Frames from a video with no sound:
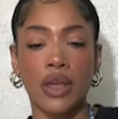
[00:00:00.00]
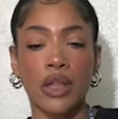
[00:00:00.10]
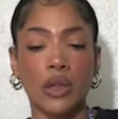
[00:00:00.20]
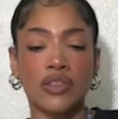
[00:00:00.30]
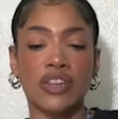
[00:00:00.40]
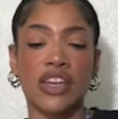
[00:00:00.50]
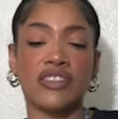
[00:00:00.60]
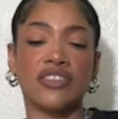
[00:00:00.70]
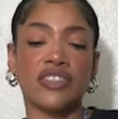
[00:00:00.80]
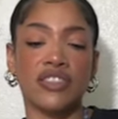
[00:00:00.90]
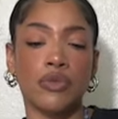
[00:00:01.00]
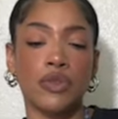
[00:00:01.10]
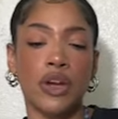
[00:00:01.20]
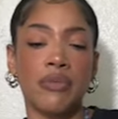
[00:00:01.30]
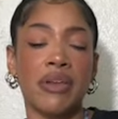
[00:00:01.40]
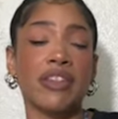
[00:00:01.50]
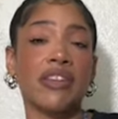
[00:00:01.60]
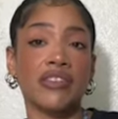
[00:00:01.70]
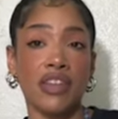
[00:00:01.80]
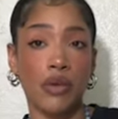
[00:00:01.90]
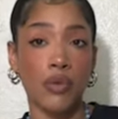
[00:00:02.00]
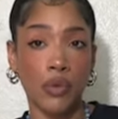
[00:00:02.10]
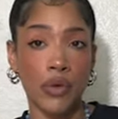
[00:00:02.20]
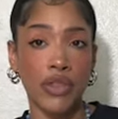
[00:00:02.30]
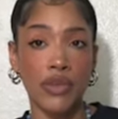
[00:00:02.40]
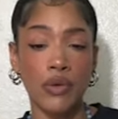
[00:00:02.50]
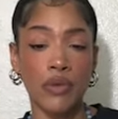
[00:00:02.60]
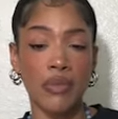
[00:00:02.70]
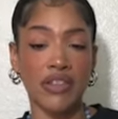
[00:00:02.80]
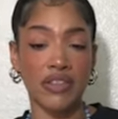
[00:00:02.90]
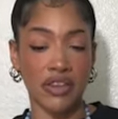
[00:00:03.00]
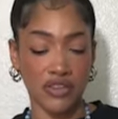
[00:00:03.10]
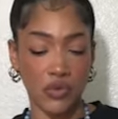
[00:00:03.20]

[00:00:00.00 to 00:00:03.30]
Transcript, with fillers: It looks like it's just to try to make things equal with you and make things